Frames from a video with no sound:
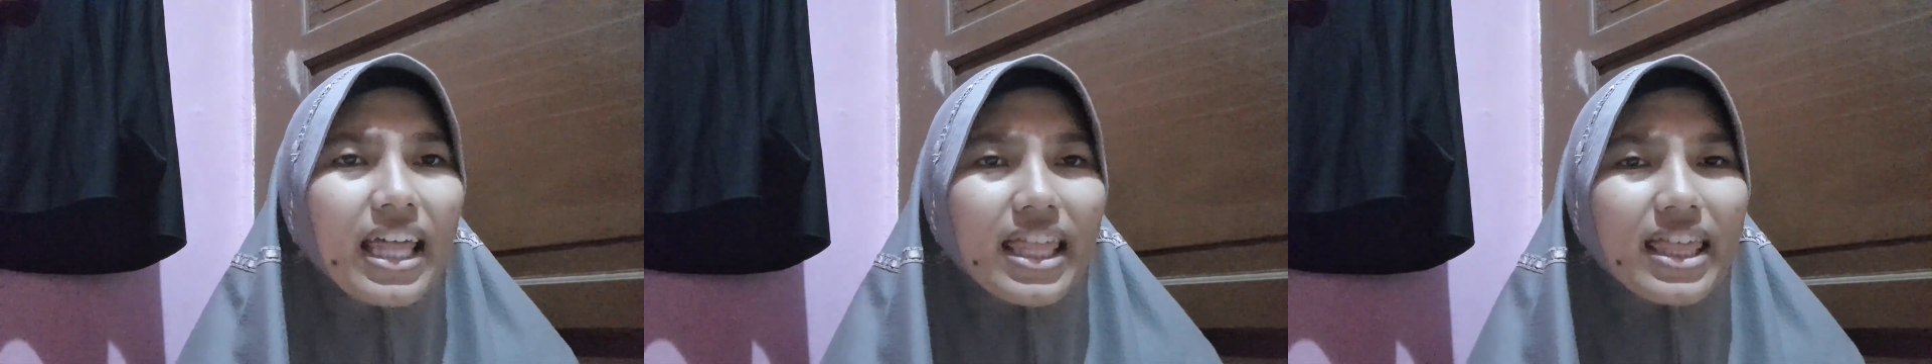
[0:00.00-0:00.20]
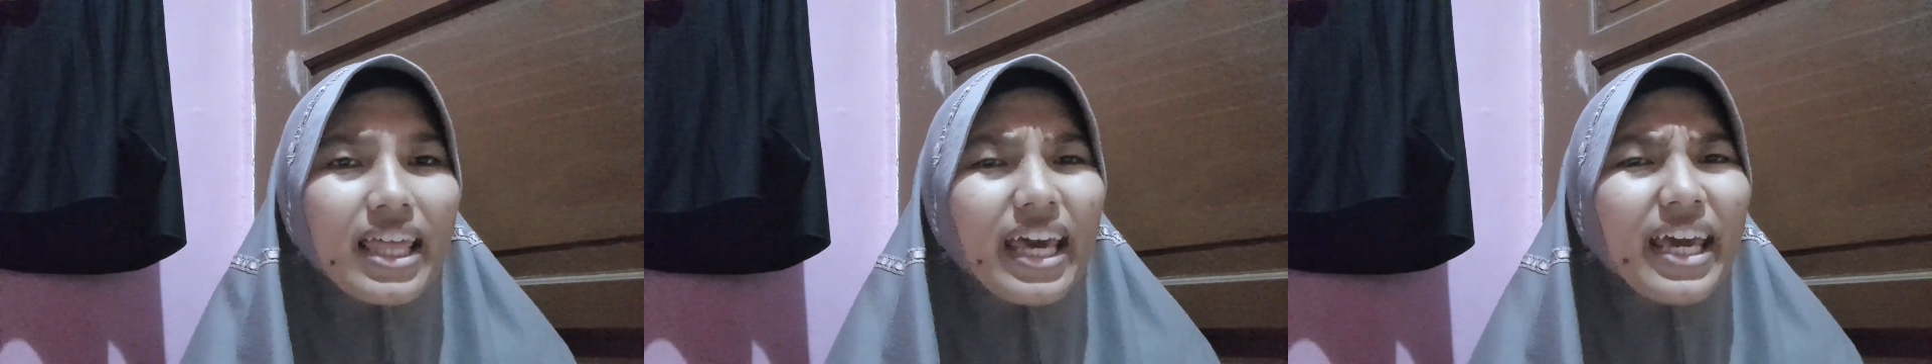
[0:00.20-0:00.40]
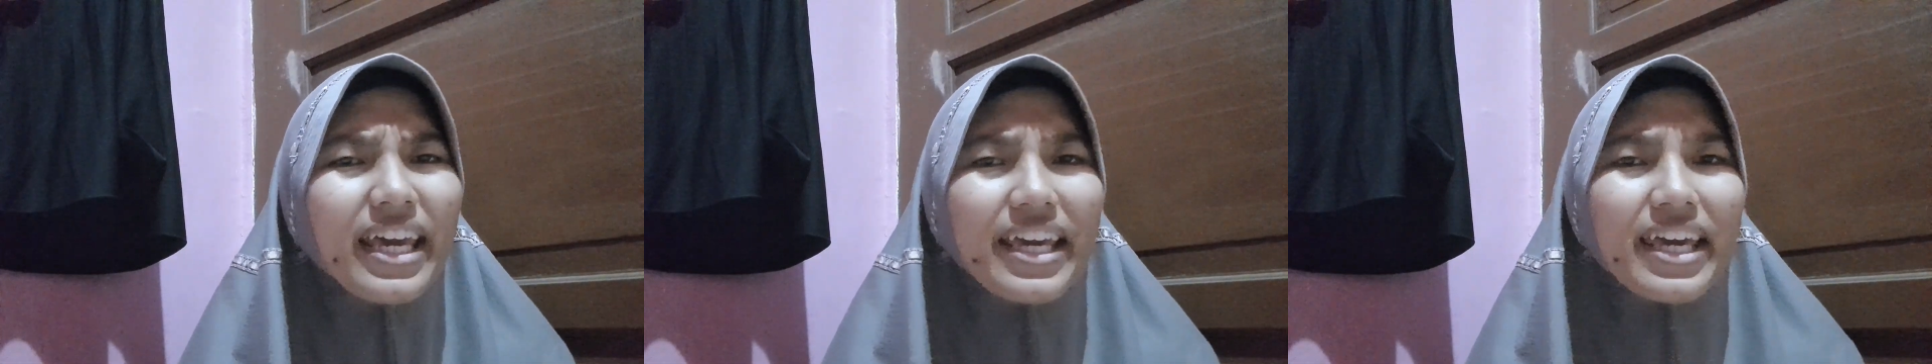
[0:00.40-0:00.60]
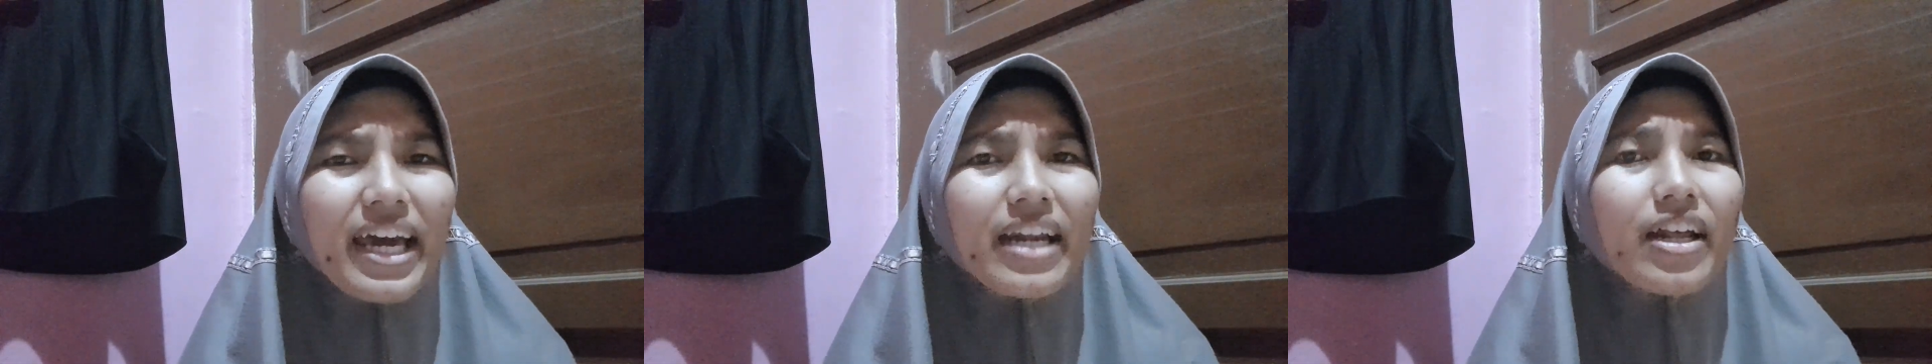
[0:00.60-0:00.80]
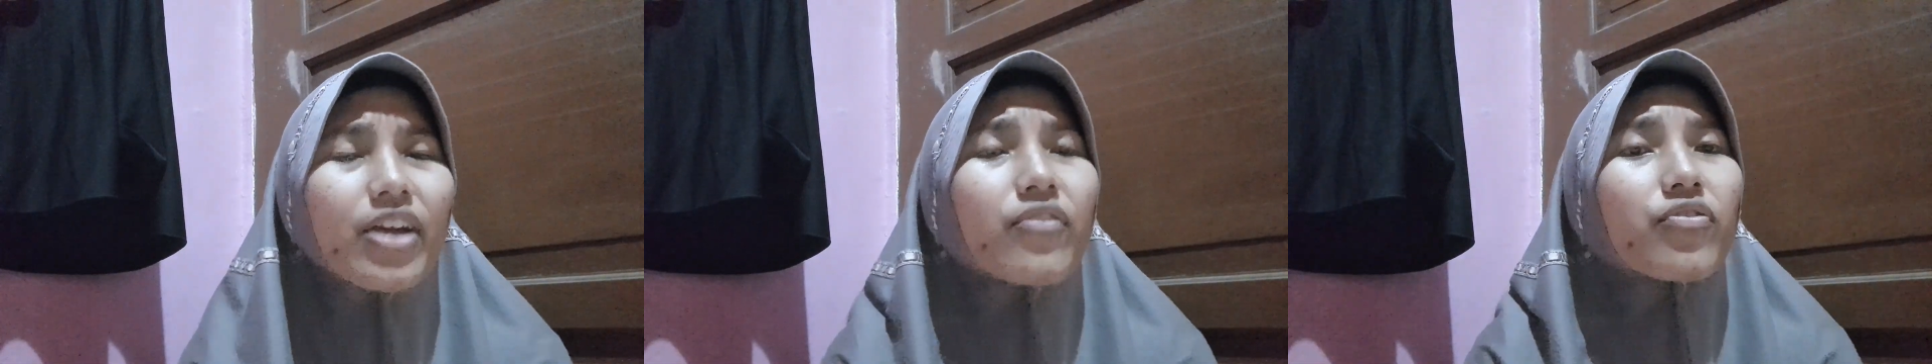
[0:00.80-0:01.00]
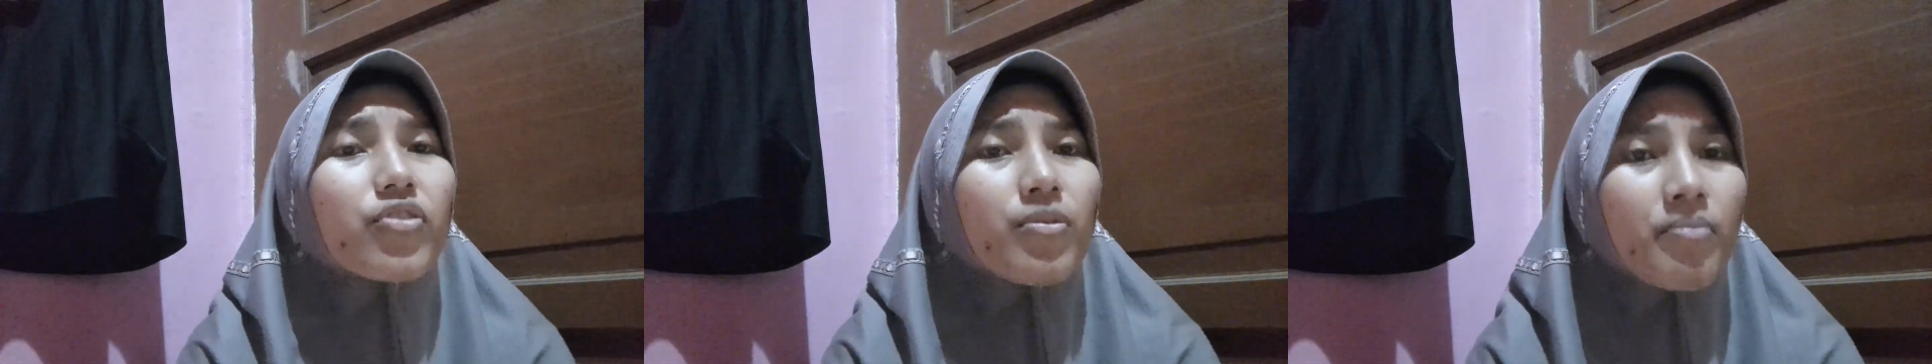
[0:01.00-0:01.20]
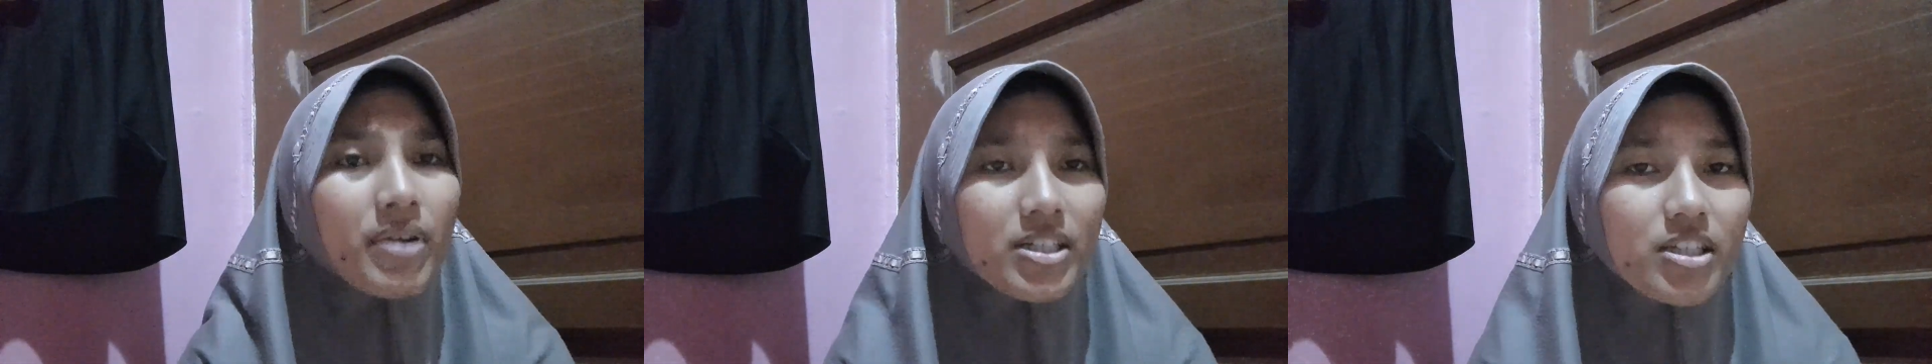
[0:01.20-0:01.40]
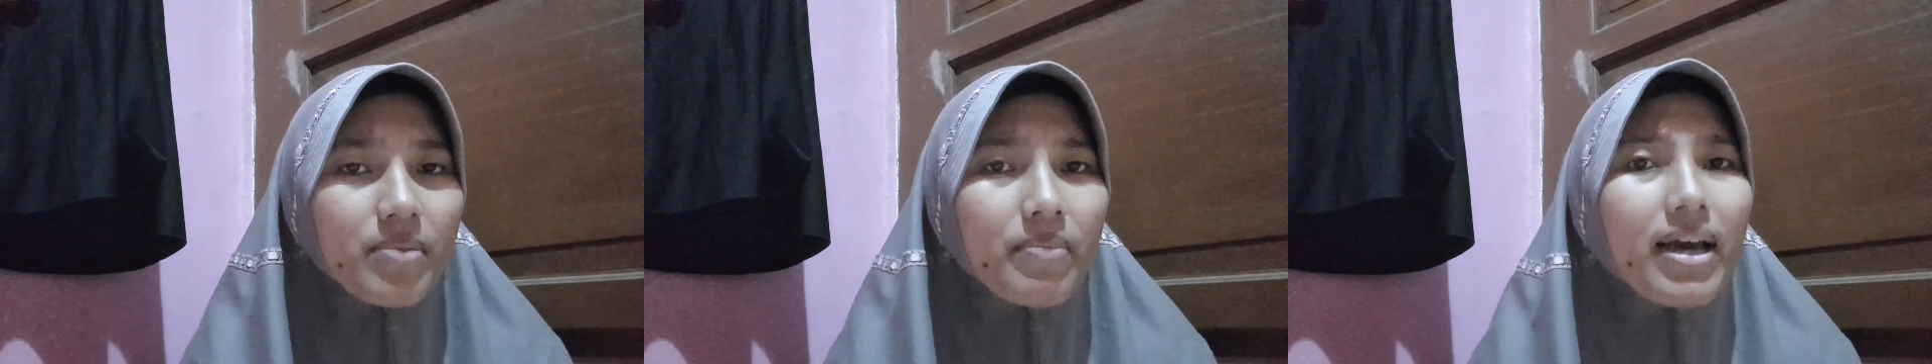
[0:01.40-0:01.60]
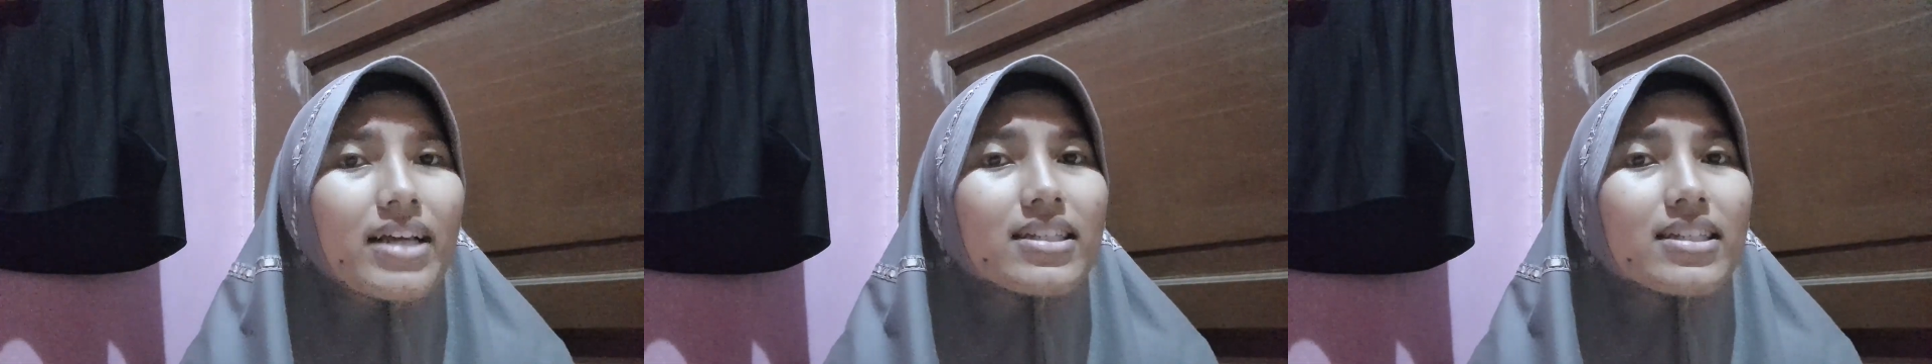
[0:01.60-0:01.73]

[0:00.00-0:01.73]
they gather information by